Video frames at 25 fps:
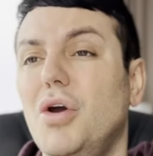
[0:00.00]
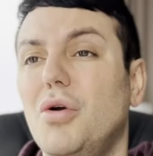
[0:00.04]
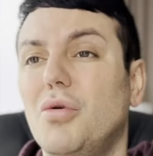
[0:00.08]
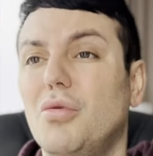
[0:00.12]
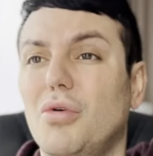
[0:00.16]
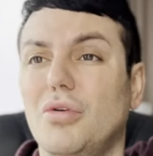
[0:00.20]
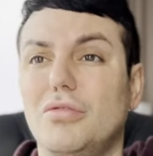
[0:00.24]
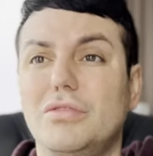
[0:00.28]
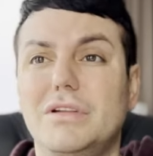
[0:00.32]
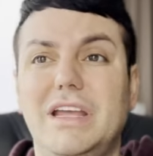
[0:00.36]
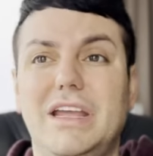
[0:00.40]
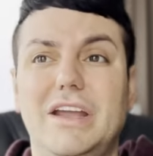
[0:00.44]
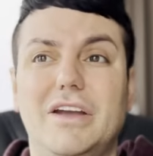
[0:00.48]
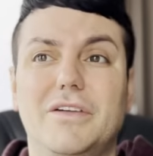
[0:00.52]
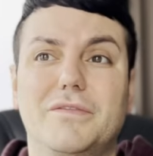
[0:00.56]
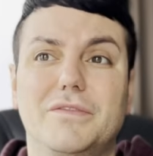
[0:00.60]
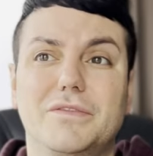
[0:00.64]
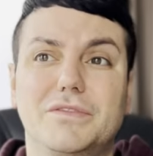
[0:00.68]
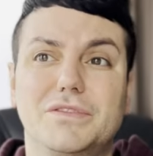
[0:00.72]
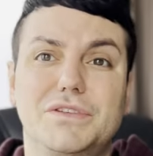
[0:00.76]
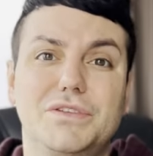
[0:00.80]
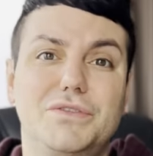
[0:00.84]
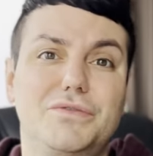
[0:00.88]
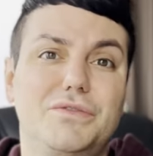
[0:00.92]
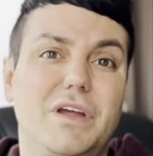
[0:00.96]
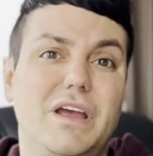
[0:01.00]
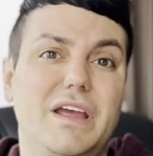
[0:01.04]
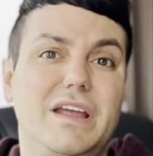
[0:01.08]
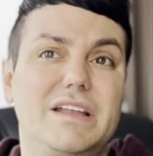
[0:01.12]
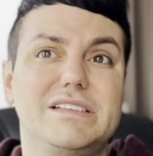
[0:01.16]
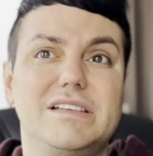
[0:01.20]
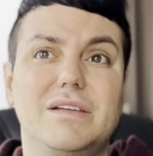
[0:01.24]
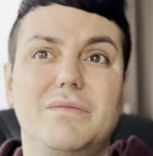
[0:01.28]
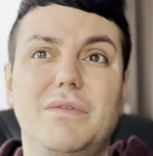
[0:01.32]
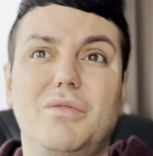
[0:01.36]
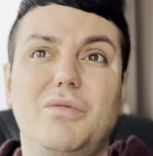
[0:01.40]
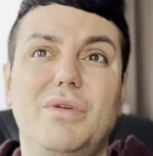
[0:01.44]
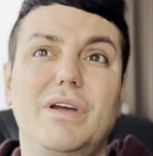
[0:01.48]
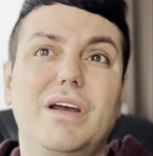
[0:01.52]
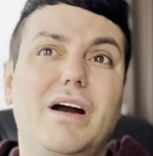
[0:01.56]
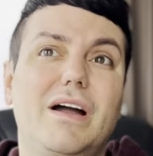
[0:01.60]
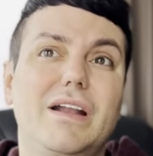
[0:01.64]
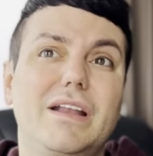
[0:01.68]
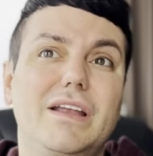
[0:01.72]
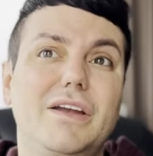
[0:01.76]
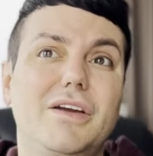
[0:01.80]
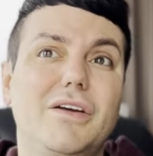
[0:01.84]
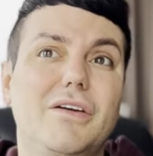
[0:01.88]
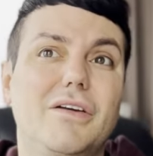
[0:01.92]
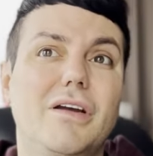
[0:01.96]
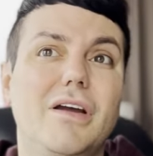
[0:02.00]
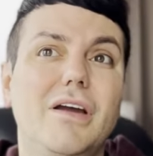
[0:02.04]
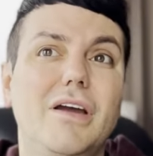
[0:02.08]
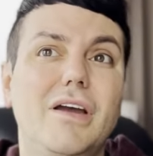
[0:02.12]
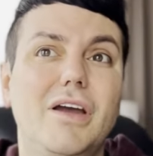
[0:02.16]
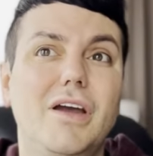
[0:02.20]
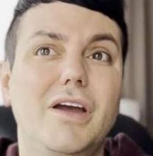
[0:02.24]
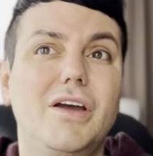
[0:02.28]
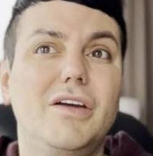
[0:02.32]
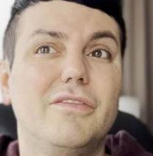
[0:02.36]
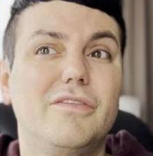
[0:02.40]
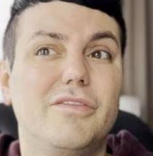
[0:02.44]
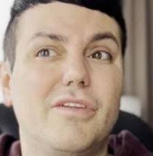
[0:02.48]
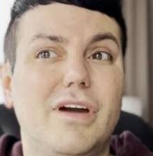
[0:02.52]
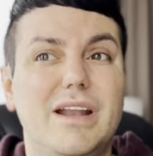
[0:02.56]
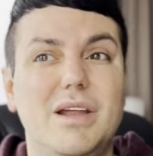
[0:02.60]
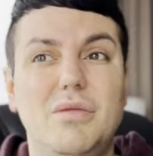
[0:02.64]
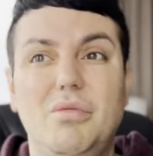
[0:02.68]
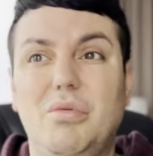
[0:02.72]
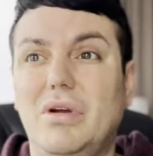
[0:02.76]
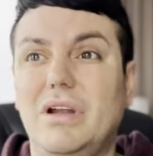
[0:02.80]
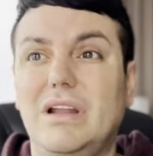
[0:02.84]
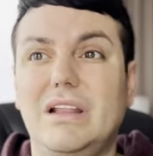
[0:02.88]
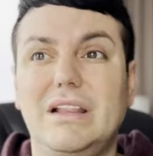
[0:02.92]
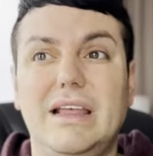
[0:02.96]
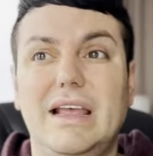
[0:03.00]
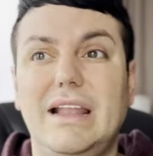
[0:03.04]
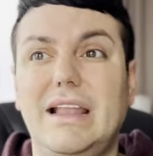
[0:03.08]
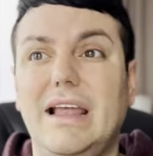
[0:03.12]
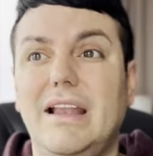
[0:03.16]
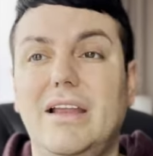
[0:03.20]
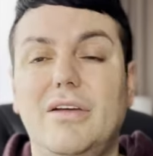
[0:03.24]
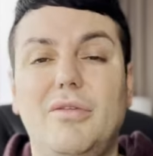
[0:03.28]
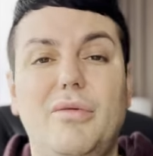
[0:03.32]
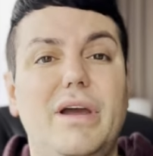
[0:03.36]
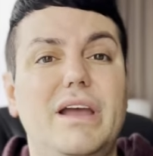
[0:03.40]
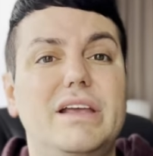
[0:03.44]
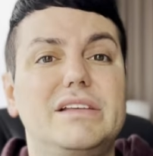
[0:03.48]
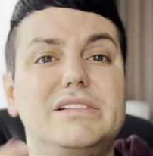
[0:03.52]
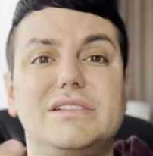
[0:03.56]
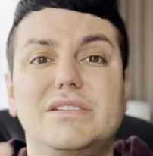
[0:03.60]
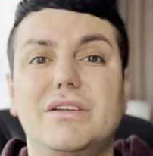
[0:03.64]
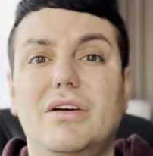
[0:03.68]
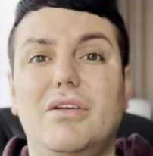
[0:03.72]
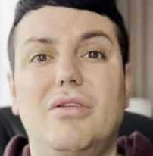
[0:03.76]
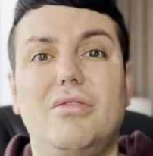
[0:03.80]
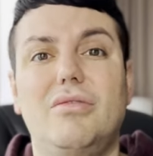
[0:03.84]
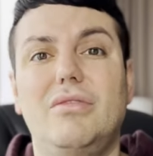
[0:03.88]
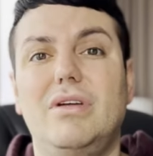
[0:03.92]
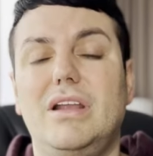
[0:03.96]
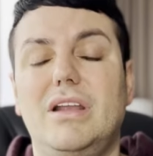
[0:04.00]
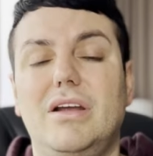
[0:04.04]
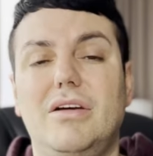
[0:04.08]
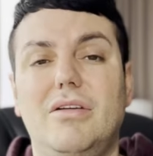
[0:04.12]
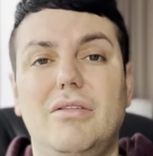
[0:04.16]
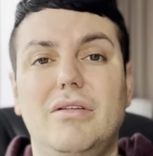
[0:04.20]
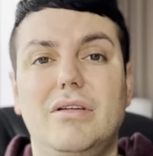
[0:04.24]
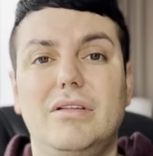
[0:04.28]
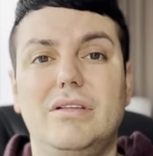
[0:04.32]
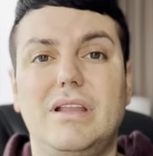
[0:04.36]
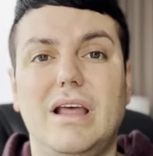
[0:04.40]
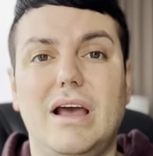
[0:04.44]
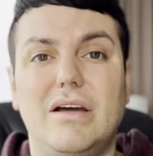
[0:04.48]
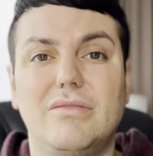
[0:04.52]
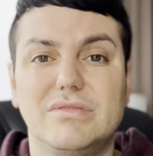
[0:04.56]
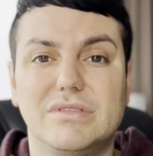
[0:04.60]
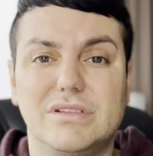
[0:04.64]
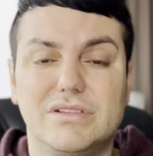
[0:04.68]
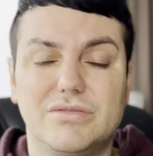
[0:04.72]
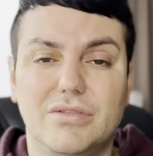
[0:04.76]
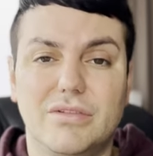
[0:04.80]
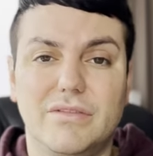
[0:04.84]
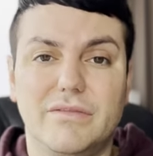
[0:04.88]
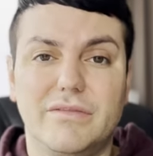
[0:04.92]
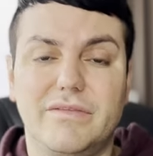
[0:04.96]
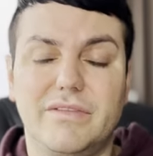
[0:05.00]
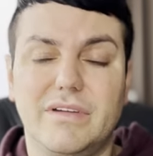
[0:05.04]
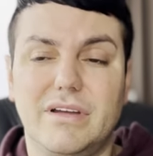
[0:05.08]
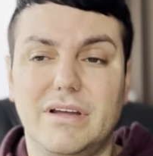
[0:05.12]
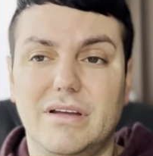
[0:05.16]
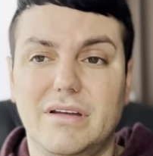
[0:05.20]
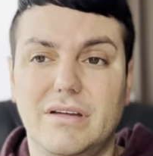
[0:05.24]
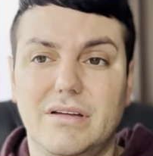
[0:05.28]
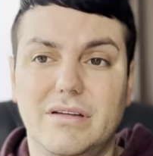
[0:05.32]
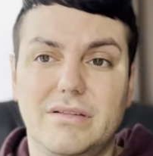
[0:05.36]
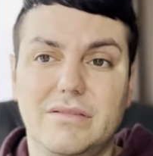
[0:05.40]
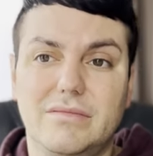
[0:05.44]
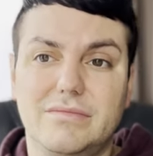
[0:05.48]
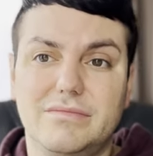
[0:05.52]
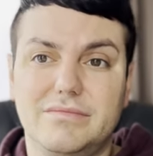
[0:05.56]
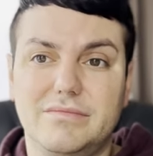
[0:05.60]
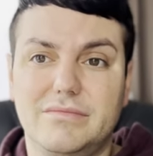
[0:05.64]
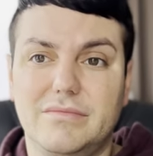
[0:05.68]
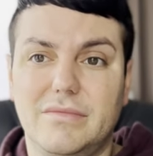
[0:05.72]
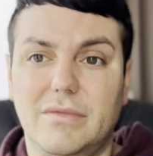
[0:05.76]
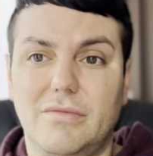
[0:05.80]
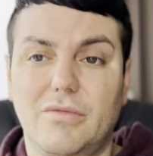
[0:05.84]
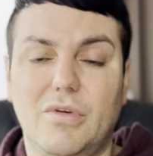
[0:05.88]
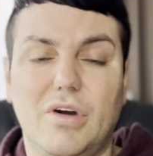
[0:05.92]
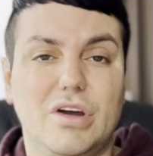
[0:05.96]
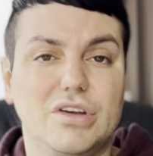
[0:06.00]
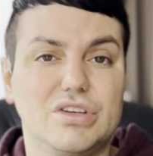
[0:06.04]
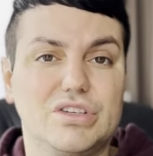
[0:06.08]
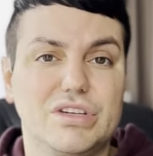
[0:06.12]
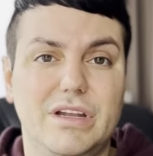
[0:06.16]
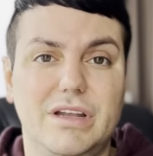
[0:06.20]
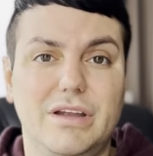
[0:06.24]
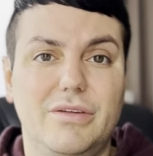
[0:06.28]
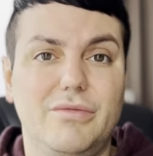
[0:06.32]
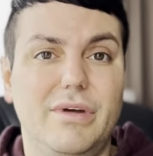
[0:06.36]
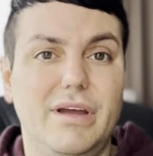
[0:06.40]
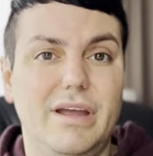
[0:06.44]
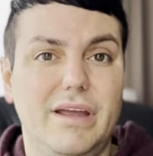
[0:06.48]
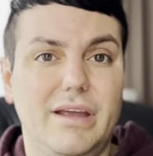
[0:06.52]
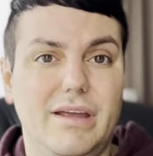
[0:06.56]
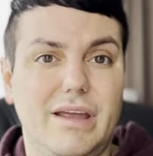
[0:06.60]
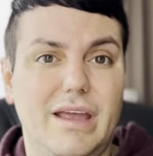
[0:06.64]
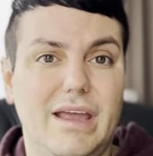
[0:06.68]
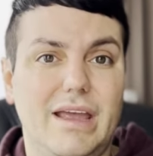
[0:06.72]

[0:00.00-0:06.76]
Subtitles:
We're only here for 2 nights. I mean, we got here Friday pretty late anyway, so, you know, that was sort of a wash anyway.